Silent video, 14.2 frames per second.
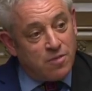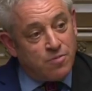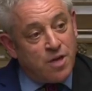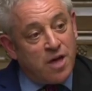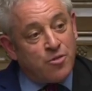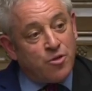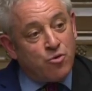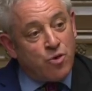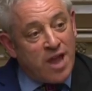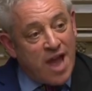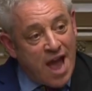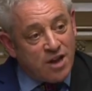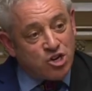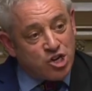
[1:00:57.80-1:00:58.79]
that the
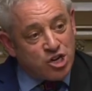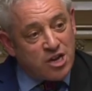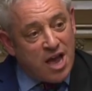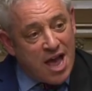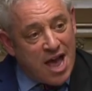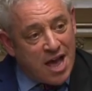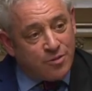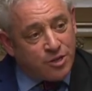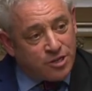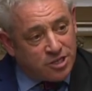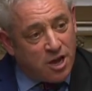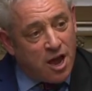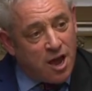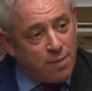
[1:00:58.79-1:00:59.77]
reaction at the
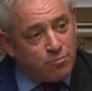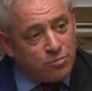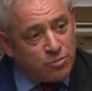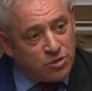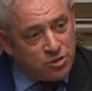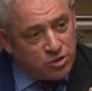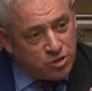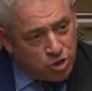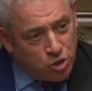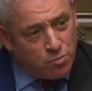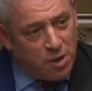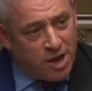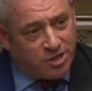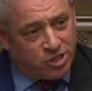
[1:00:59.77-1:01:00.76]
time to
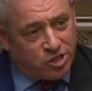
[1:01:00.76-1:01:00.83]
my